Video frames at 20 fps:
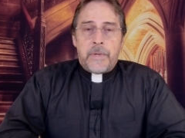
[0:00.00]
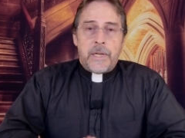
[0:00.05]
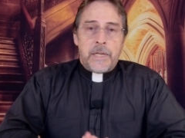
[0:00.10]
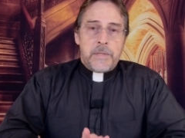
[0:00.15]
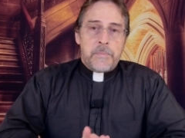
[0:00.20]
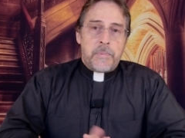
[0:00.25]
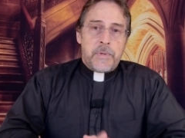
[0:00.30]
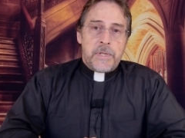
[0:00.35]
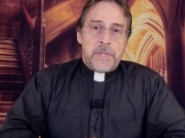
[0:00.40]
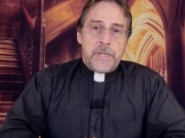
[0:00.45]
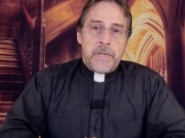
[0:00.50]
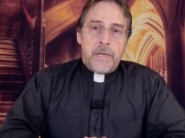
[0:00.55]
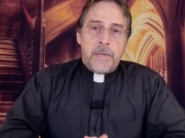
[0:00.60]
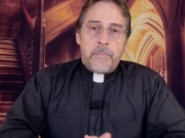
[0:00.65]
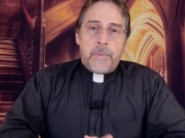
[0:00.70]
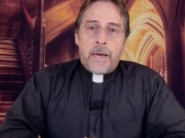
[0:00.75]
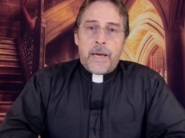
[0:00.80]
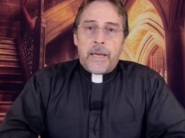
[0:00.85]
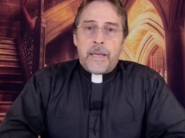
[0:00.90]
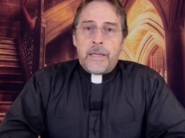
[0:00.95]
and that's preceded
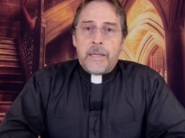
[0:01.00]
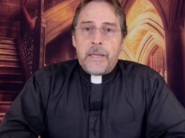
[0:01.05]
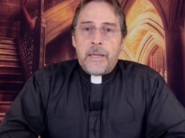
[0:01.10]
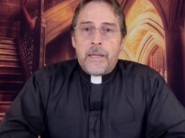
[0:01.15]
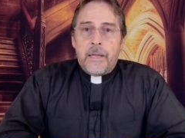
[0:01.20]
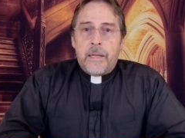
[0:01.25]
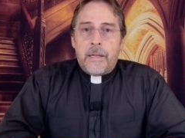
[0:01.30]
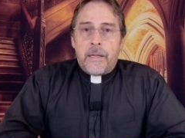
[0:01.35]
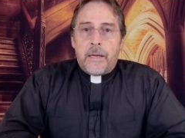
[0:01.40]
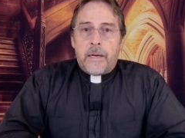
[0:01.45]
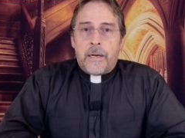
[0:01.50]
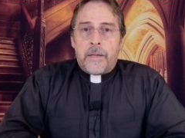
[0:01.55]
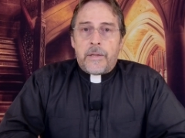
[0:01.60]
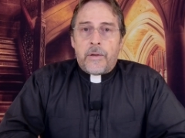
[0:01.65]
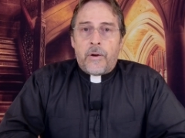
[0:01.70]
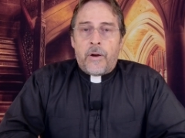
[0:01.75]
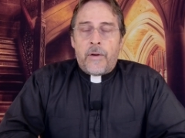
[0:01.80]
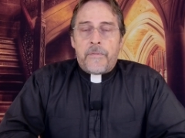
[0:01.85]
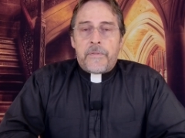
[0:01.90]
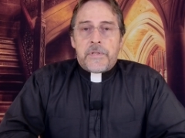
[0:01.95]
by the
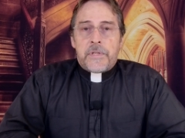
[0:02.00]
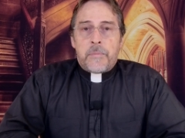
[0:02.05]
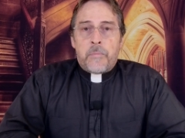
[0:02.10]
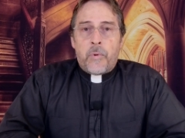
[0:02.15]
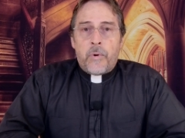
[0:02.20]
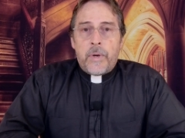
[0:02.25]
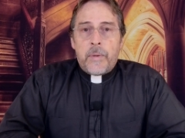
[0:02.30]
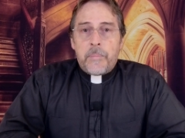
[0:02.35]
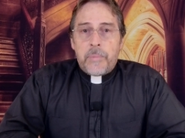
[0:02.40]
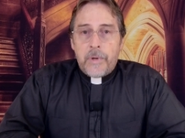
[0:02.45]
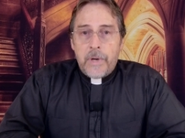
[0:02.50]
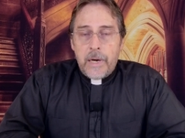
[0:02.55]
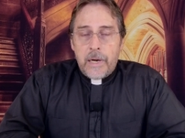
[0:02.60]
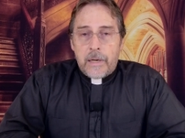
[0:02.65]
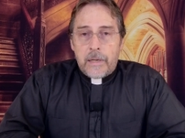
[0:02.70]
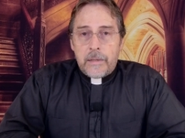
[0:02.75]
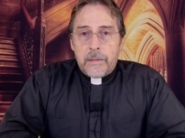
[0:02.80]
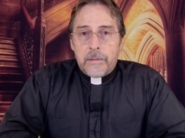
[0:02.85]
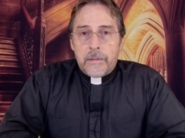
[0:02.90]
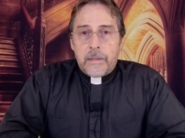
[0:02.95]
Office of Morning
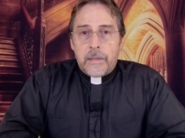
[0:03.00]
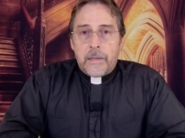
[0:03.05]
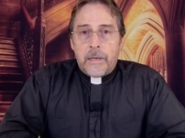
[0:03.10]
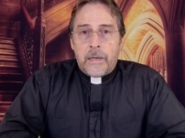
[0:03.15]
Prayer